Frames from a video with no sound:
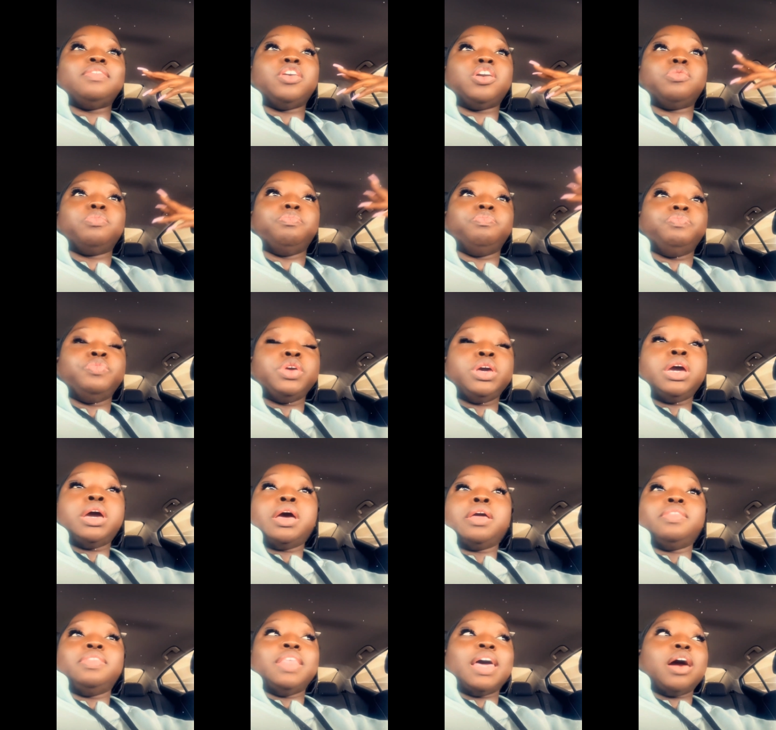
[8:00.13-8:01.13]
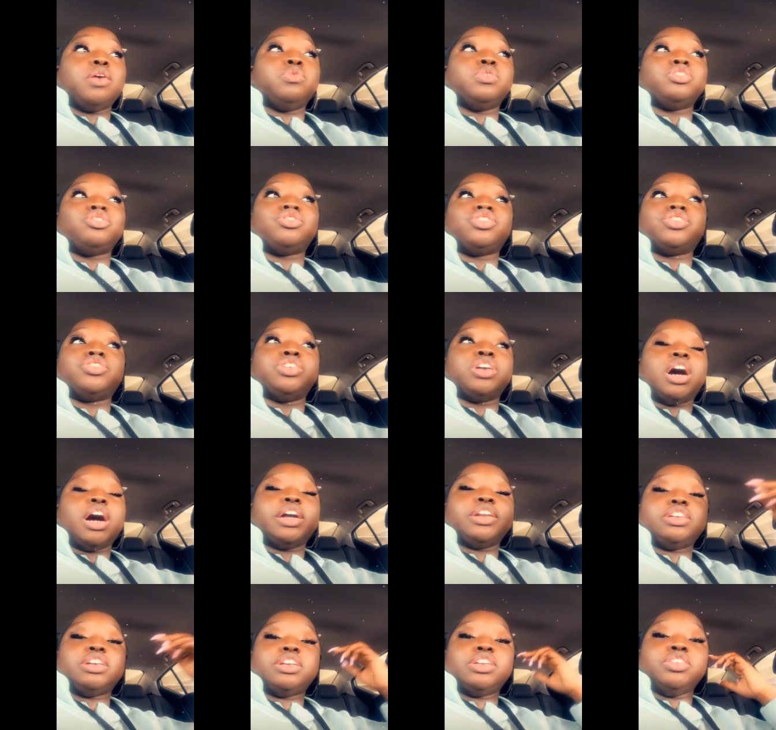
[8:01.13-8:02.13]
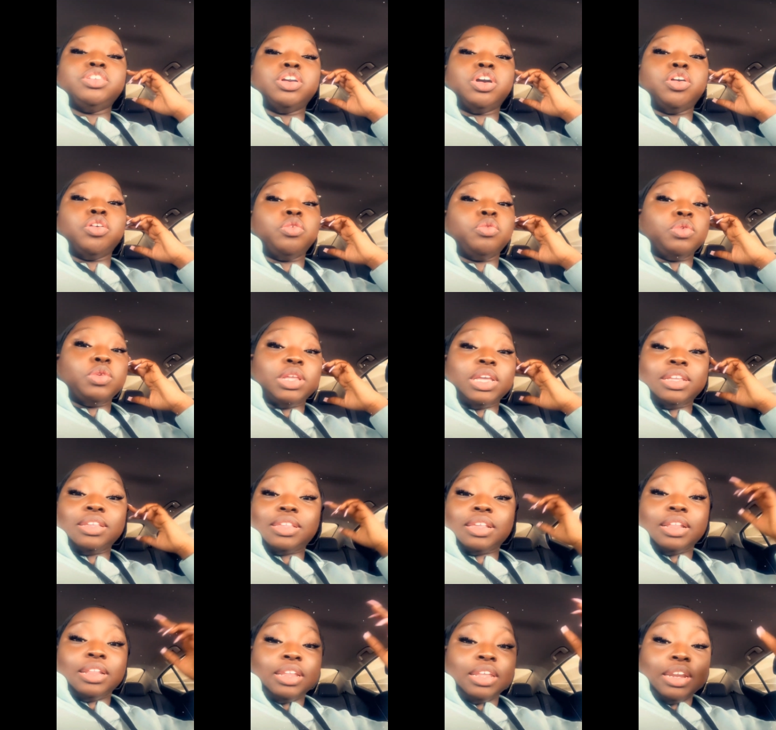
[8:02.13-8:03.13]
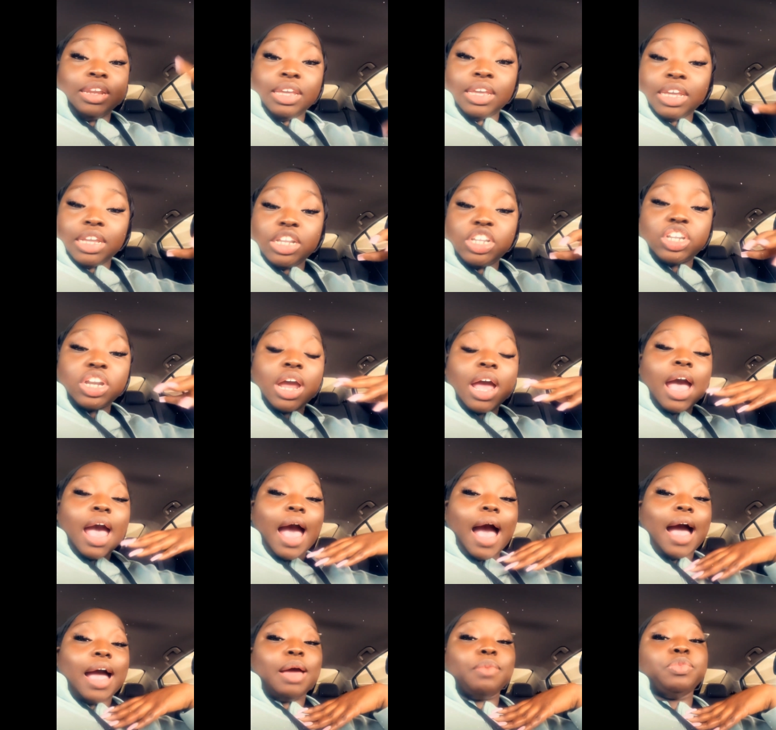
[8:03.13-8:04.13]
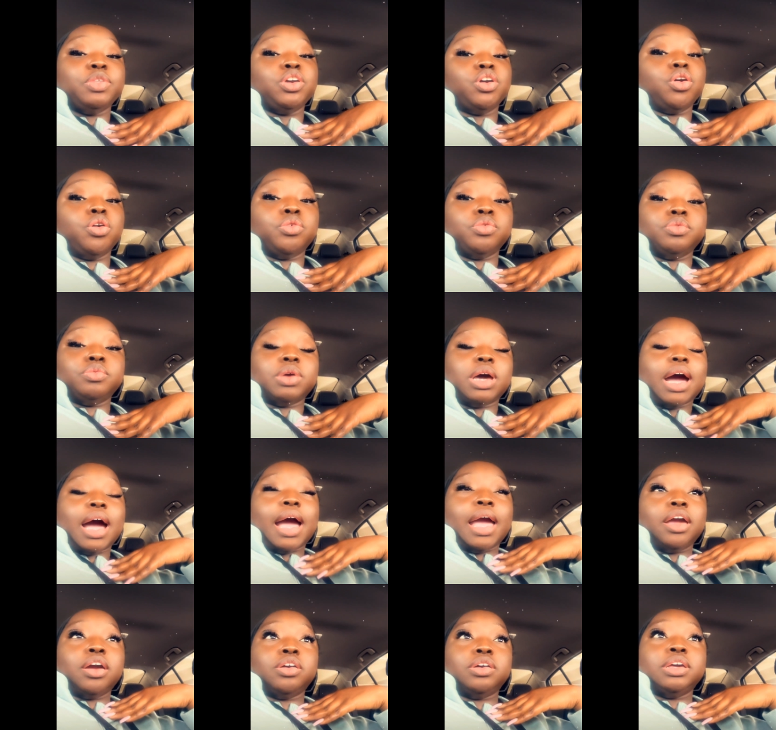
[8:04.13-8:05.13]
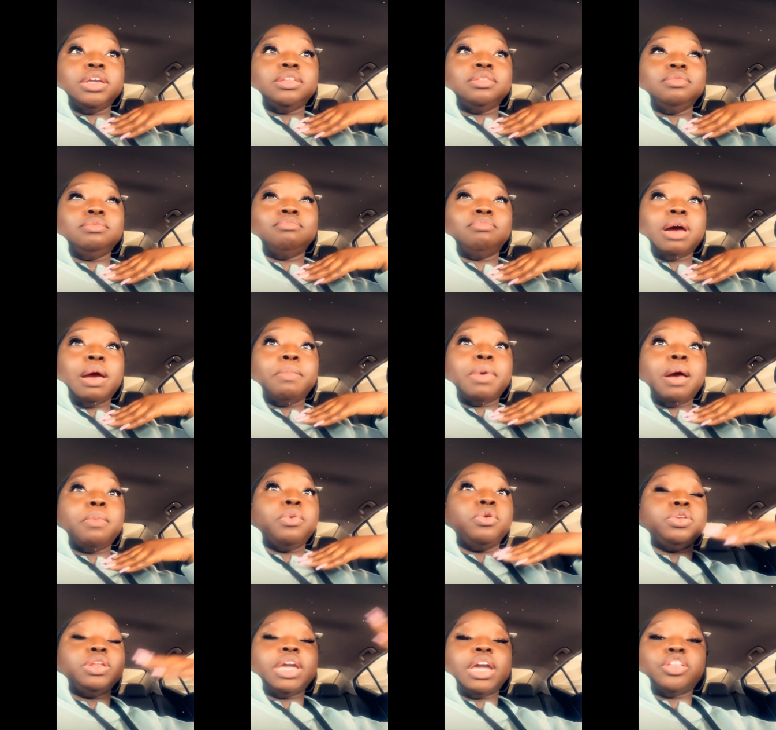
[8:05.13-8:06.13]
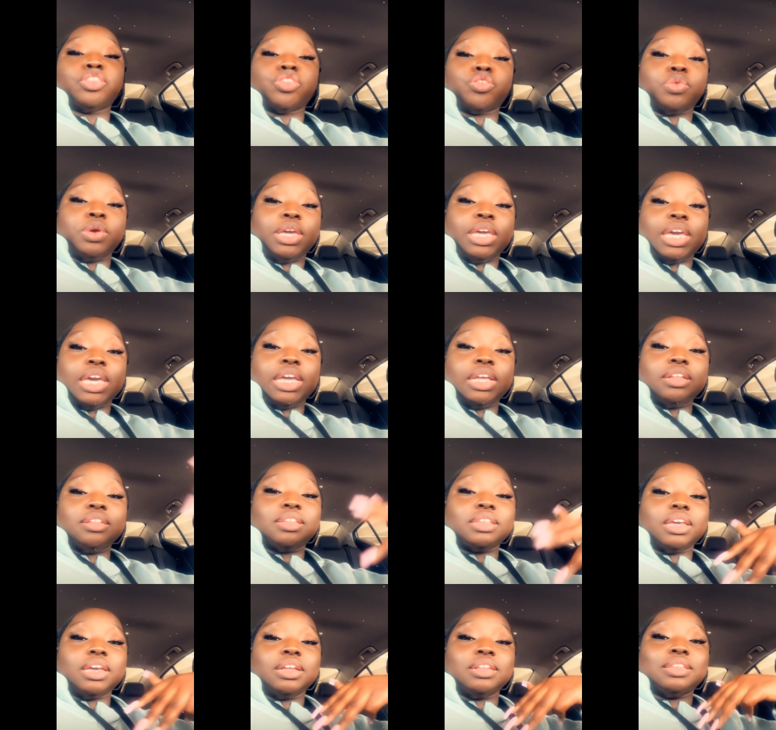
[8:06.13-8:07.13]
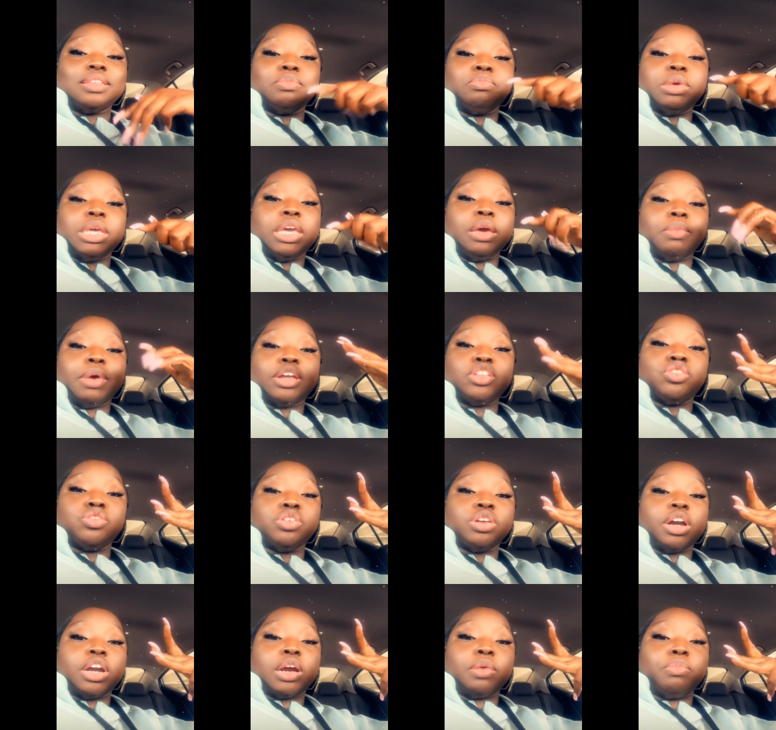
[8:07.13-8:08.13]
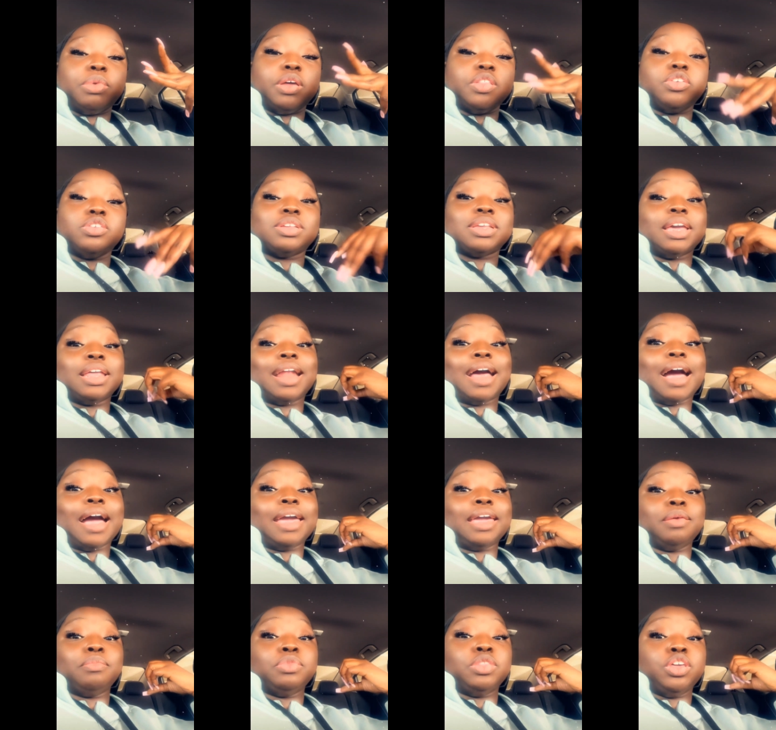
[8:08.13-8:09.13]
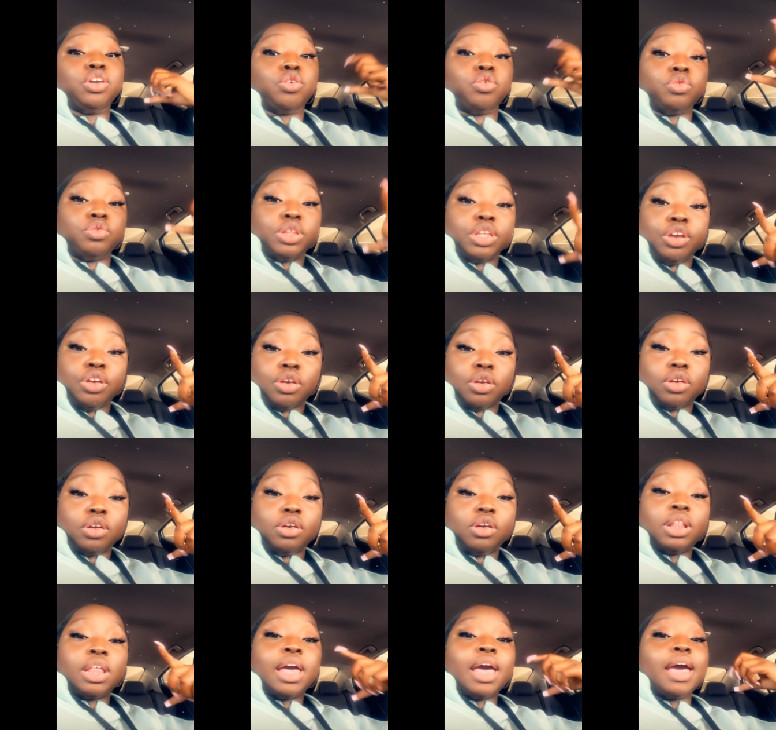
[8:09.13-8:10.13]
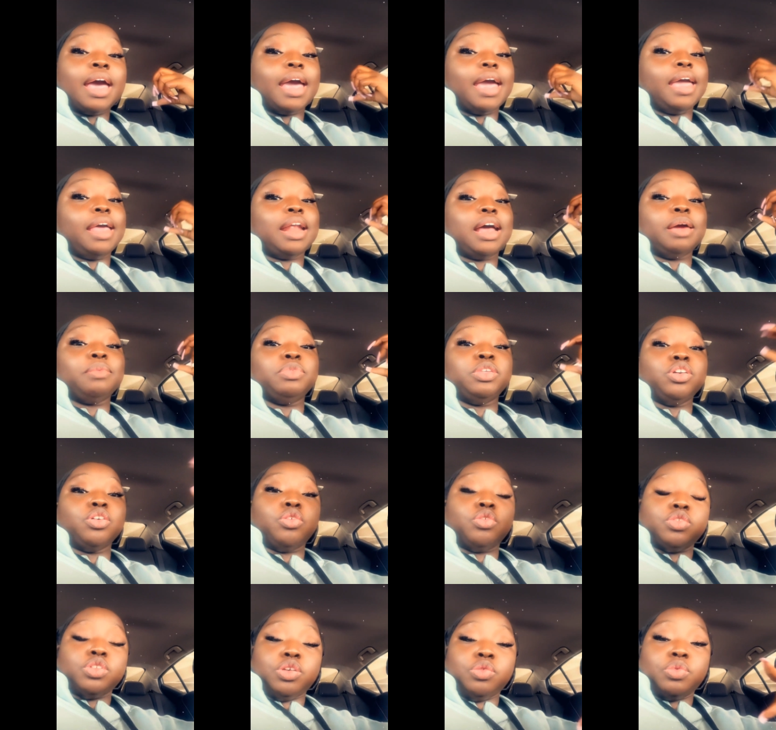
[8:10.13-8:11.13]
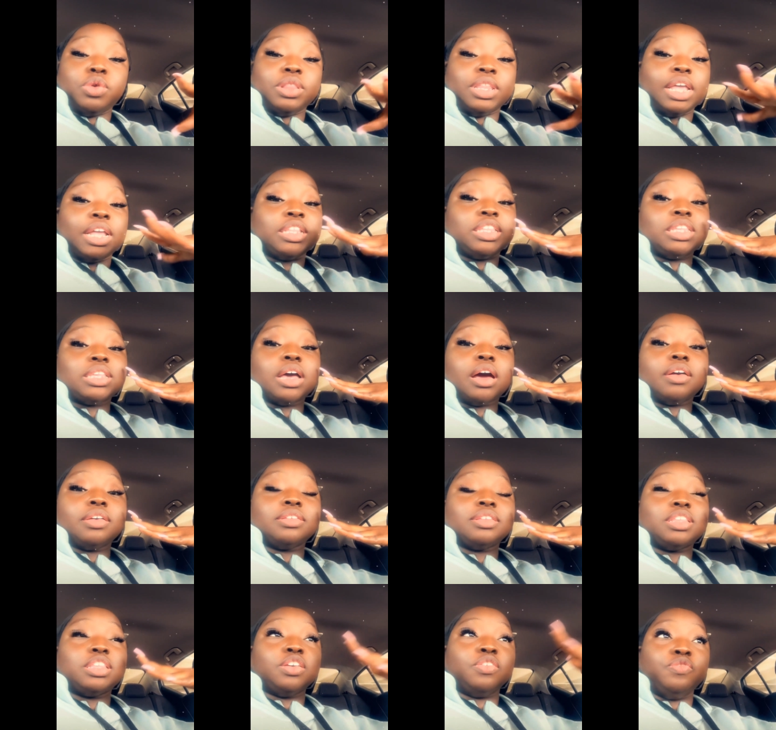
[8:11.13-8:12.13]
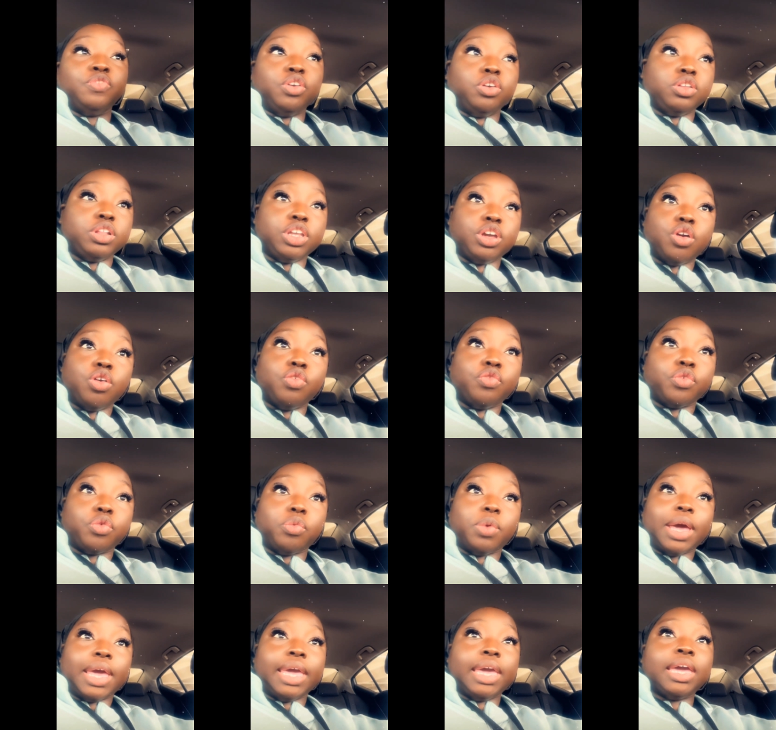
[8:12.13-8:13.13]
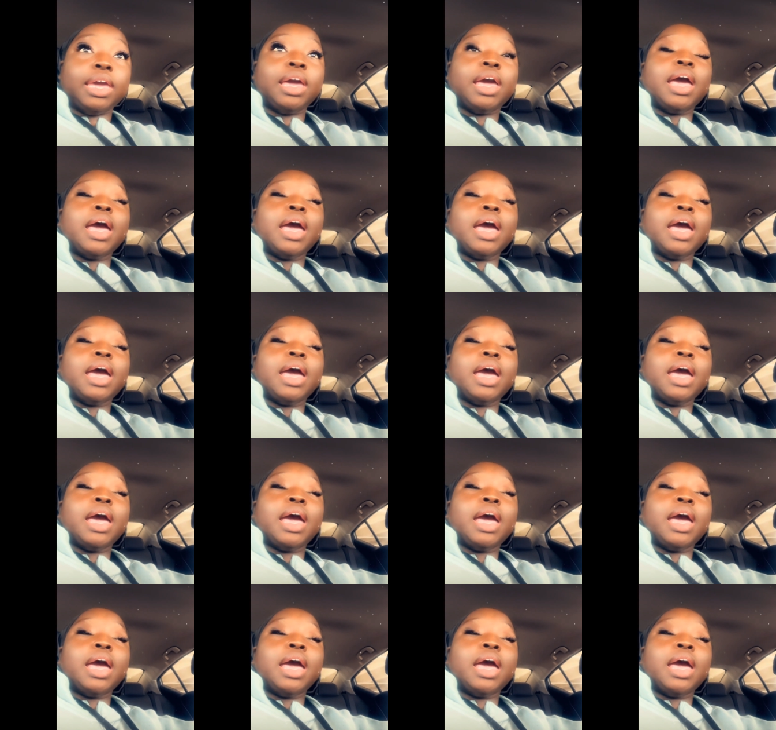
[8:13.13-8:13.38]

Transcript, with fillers: they're that was her daughter you know it's a lineage i'm the only i it my mom only had three kids it's me and my two younger brothers and i am the only girl and i'm the only one that's severely overweight